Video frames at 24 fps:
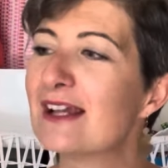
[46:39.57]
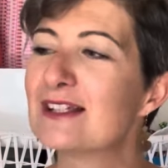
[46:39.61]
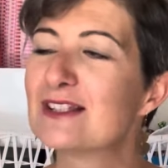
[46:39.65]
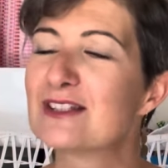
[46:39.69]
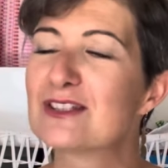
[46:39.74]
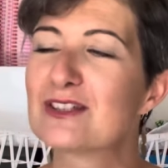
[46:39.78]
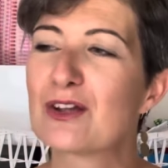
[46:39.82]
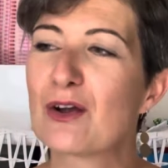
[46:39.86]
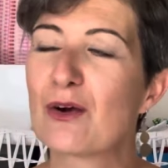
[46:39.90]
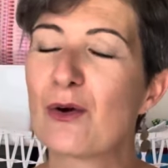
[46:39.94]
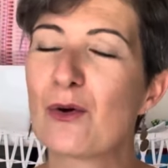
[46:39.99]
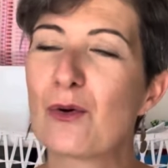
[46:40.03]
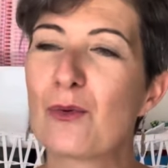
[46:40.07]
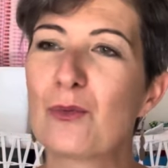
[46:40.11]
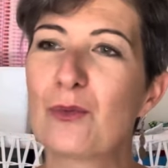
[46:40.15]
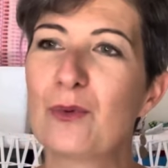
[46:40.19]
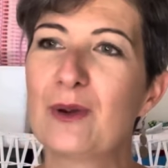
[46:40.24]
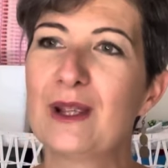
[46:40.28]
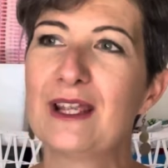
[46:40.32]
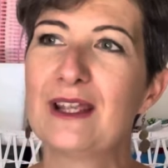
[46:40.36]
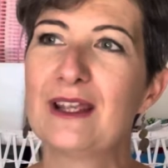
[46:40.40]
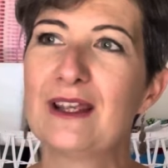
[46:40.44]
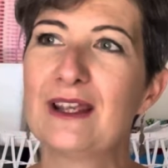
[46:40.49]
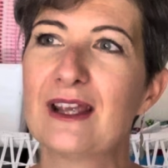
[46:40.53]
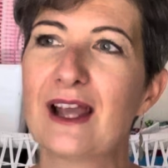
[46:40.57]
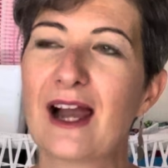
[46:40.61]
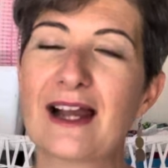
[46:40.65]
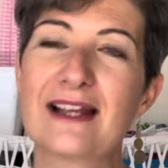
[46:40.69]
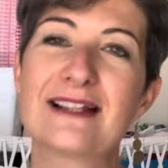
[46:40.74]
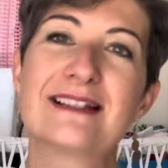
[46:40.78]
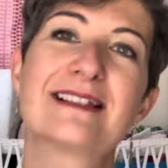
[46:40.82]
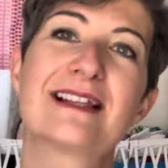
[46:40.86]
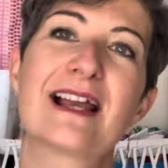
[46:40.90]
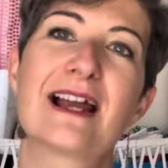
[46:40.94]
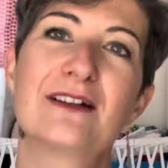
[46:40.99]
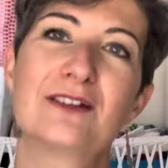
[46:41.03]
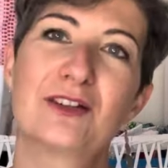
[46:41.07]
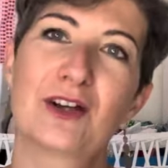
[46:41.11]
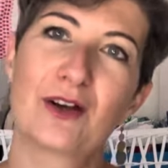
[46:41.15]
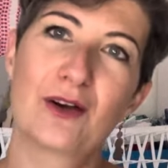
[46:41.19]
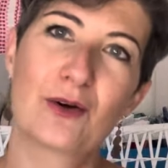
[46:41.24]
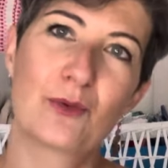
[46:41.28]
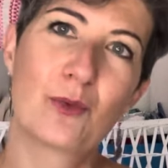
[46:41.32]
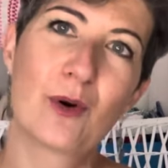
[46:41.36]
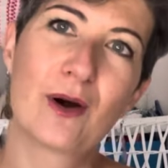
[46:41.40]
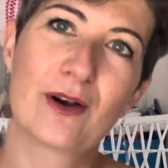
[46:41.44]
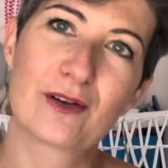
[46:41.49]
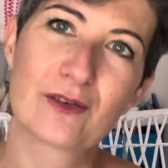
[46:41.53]
So we, I sent her
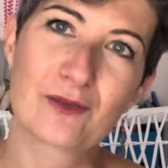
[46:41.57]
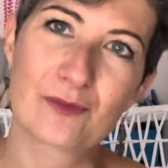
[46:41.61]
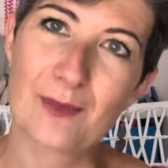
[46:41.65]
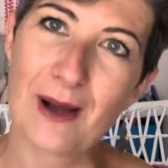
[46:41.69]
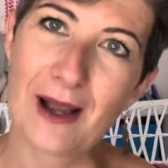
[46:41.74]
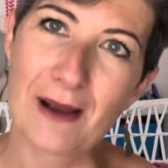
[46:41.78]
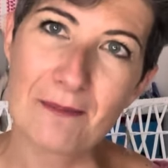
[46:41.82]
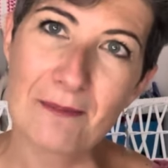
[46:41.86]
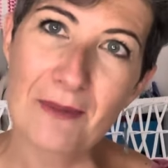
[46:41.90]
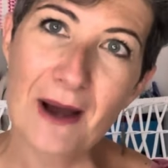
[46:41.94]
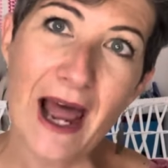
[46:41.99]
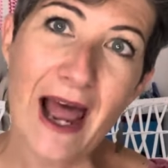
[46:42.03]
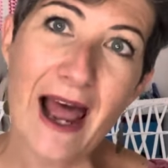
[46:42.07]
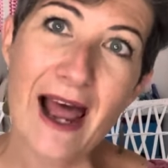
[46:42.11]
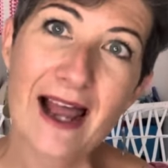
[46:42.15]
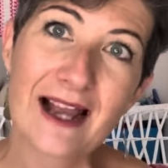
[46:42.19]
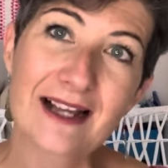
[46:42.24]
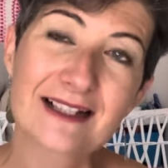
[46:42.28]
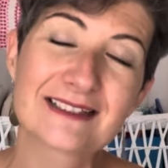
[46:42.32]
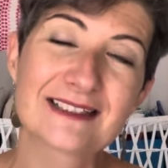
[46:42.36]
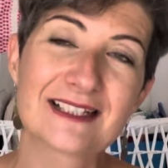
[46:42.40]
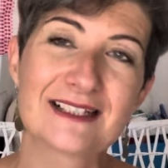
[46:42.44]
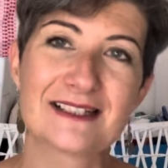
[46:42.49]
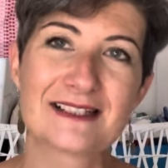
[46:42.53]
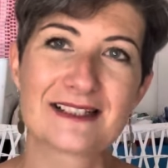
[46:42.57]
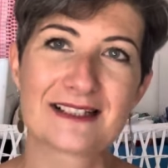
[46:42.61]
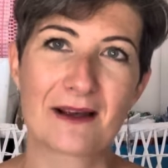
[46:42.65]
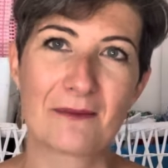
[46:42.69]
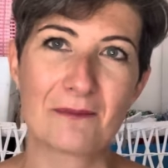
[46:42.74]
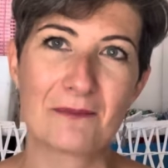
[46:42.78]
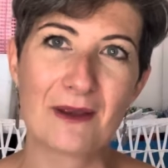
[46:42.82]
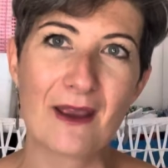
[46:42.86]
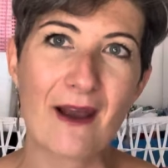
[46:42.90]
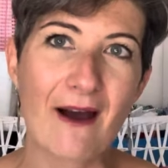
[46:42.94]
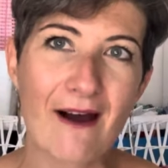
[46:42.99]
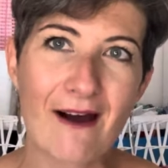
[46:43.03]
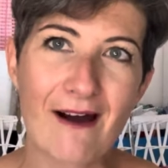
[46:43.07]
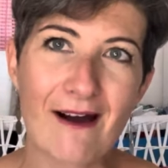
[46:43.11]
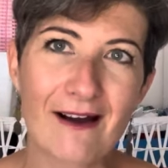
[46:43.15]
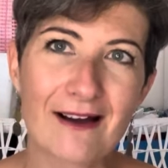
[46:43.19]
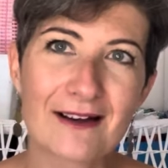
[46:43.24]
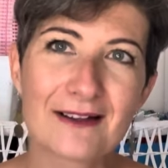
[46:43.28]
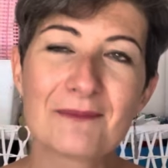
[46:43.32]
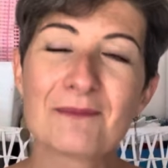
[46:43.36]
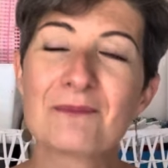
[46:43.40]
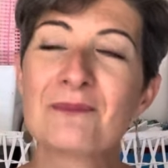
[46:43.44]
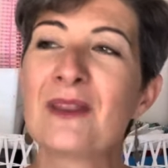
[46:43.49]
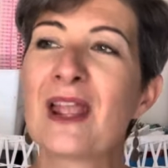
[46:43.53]
one of my bags and some
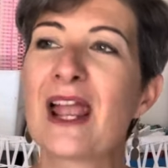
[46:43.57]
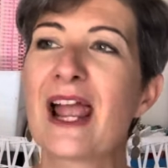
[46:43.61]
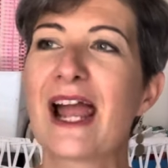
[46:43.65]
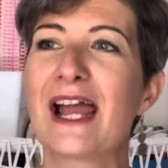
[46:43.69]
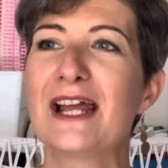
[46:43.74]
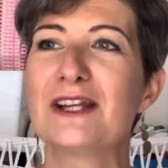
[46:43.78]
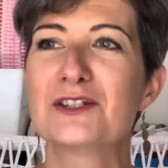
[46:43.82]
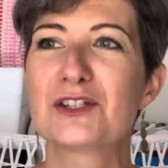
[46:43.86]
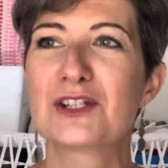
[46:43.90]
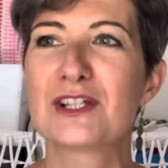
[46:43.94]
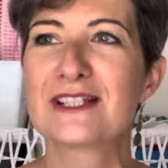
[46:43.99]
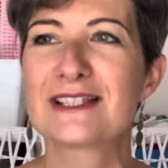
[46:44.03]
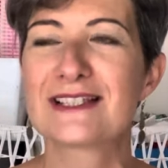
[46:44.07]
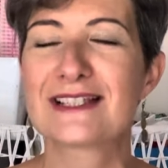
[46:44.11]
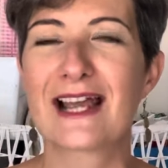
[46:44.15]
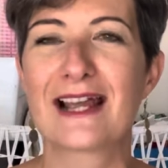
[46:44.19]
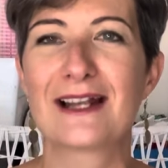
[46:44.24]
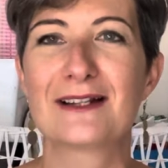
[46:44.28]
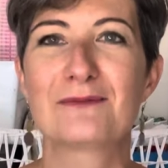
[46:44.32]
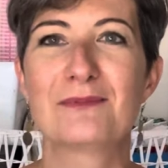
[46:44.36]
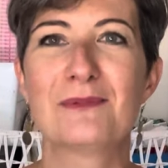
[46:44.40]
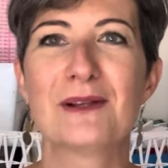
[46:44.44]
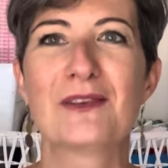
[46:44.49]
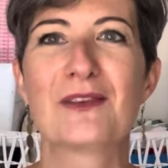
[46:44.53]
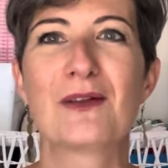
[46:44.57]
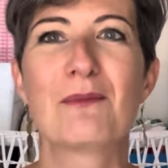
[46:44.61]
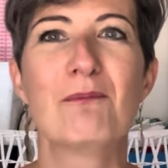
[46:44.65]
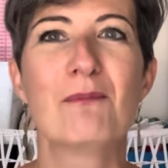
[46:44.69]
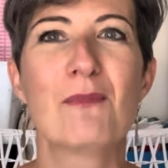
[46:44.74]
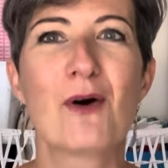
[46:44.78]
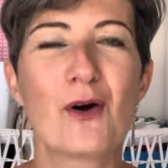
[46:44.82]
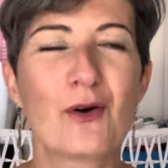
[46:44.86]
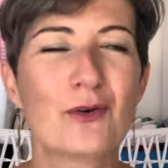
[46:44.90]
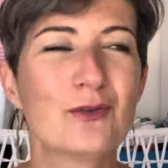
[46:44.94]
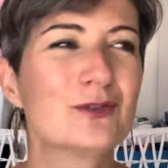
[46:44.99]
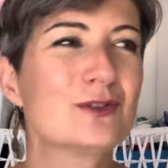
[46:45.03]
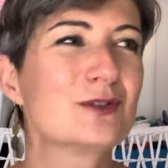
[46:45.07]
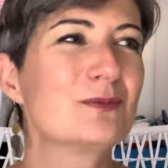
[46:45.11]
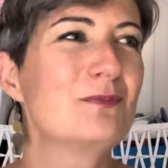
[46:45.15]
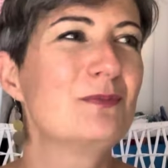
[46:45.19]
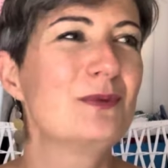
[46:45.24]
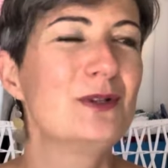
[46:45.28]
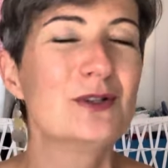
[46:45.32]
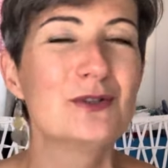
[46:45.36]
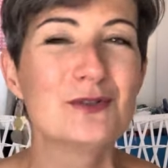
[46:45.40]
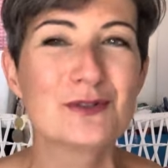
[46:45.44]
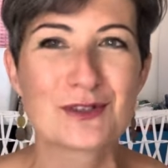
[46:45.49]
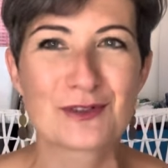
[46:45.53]
yarn and she sent me the most
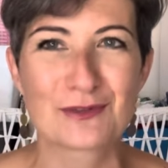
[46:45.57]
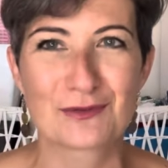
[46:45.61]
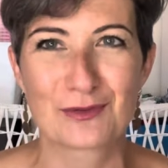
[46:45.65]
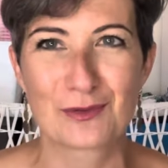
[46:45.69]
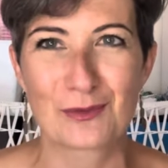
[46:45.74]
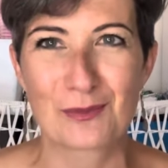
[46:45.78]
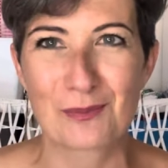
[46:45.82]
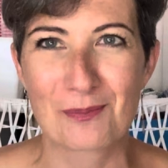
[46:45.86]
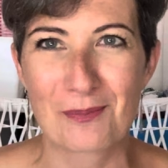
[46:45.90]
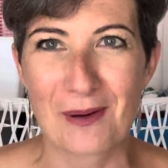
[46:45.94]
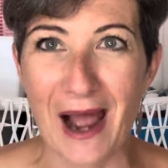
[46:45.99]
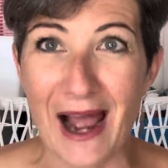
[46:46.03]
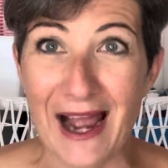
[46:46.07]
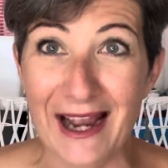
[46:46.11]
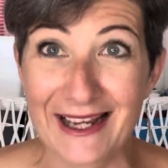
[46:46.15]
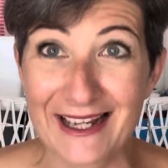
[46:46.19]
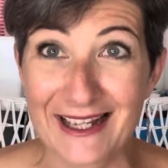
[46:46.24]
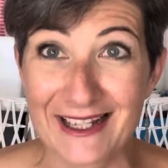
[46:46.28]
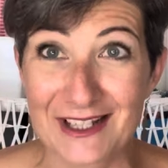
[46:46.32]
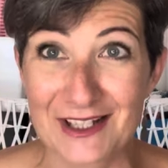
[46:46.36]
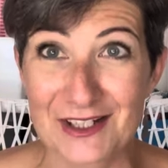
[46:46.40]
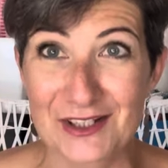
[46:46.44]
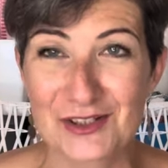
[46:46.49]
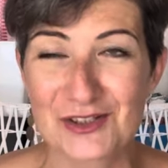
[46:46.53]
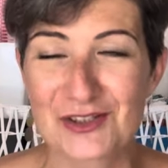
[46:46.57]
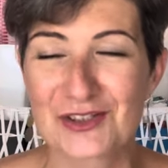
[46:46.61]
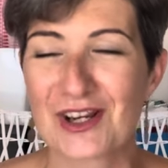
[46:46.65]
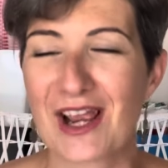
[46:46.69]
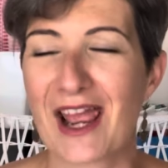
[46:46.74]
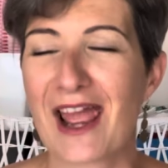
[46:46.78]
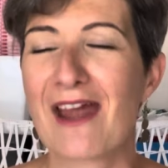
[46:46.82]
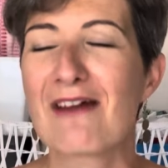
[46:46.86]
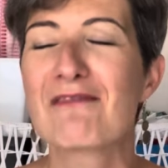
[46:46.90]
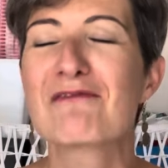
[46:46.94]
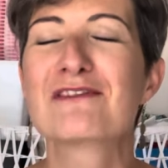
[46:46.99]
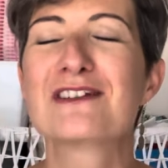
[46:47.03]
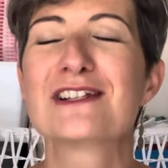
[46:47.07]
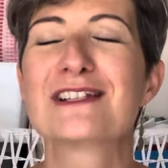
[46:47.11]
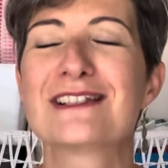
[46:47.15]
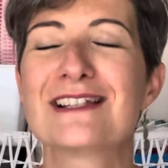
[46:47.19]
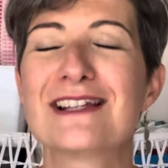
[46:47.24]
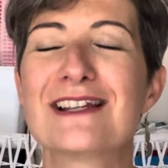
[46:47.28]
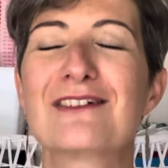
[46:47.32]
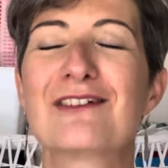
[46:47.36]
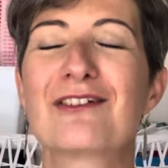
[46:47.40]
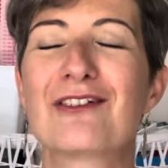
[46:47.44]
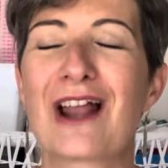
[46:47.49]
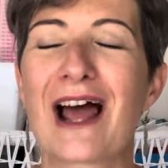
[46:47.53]
beautiful package. Every
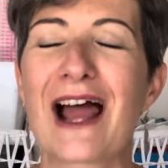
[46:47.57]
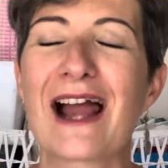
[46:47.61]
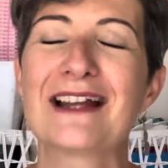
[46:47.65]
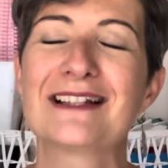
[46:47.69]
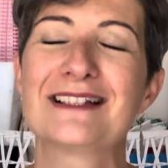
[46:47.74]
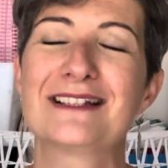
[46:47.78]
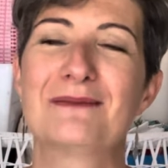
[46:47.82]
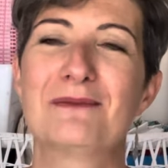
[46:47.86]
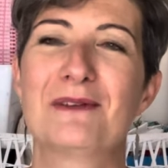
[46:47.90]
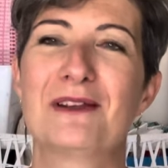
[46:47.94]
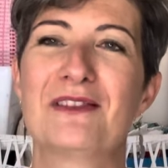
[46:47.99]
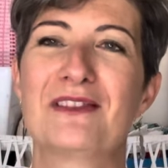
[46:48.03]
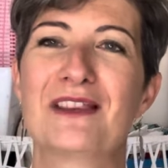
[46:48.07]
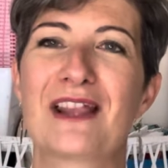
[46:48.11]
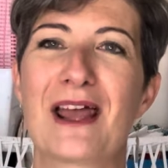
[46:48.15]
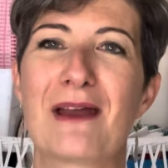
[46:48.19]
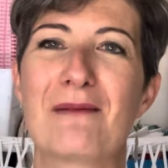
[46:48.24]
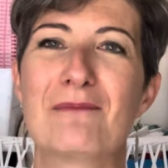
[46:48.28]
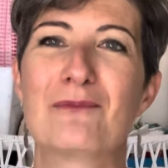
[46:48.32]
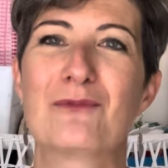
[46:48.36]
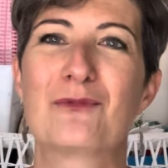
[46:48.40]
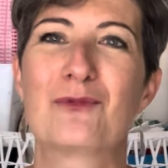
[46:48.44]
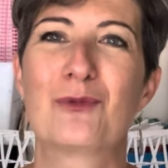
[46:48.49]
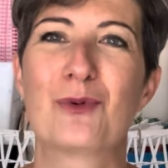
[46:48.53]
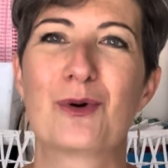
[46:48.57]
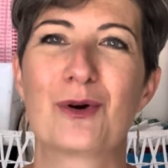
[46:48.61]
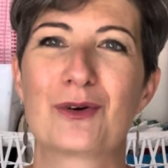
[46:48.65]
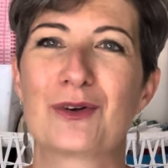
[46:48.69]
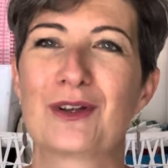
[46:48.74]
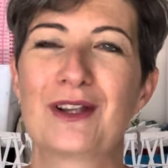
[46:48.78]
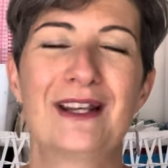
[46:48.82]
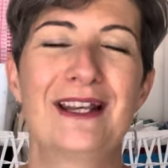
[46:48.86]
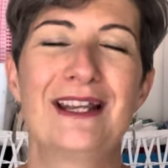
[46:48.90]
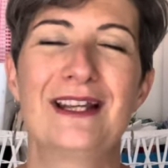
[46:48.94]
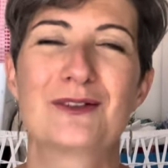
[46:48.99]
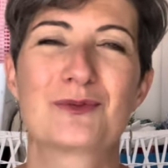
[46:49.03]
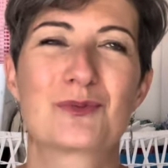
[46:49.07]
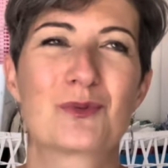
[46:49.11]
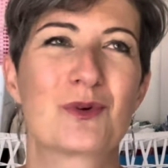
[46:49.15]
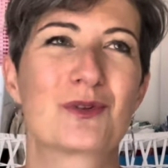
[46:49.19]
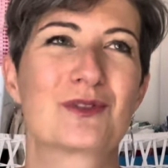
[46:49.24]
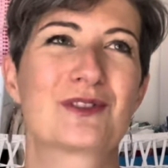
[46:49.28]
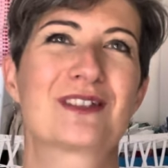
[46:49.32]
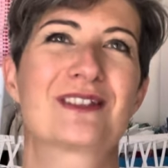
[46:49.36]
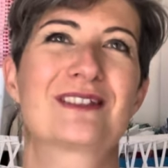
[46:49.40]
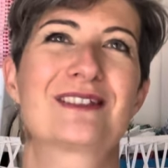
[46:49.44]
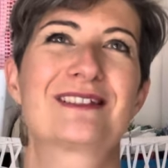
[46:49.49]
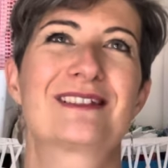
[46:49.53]
single item in them, in it
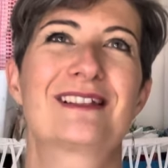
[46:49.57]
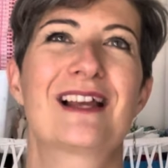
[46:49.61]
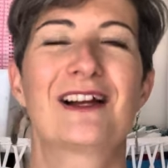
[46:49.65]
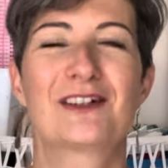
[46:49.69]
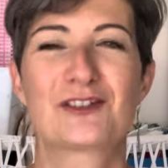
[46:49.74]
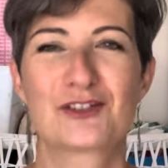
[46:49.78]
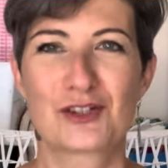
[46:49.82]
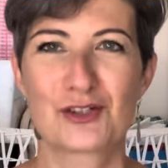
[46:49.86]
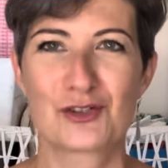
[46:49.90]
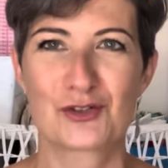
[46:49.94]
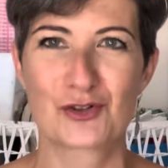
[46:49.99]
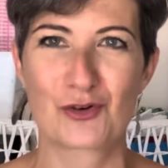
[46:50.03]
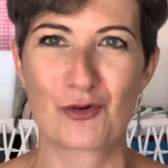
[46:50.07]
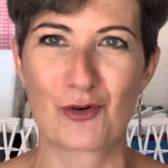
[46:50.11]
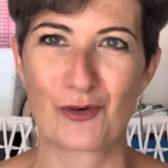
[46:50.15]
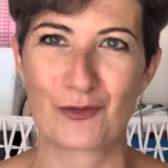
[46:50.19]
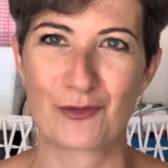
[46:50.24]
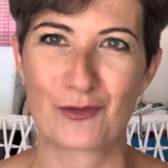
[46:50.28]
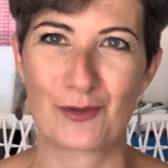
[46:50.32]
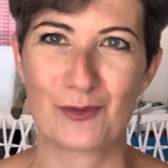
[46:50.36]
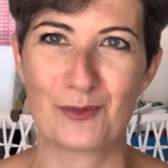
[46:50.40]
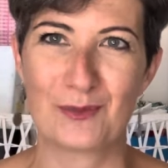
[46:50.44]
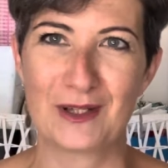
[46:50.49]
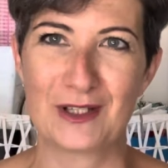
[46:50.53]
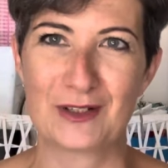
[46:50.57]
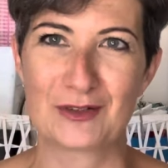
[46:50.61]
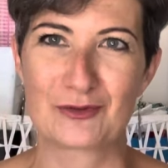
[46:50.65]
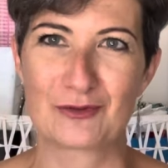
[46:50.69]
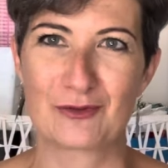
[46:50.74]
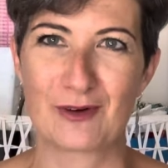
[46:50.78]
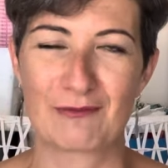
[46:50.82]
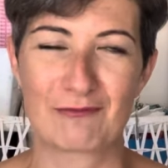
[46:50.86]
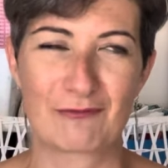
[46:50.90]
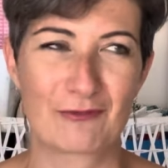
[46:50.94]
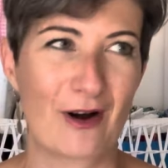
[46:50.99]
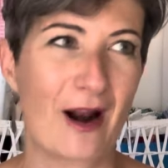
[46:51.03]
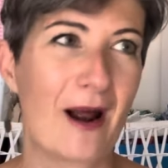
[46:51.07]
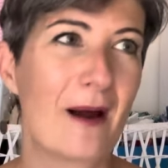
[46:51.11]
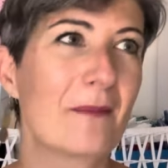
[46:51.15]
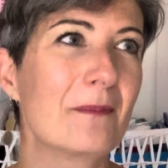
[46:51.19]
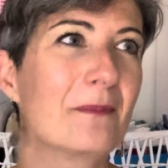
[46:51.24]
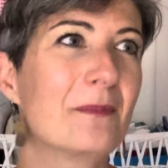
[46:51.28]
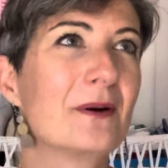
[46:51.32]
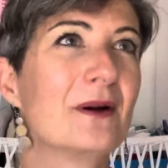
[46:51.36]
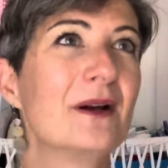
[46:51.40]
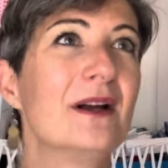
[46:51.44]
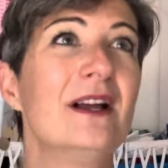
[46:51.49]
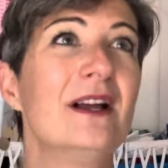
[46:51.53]
was such a joy for me to unwrap.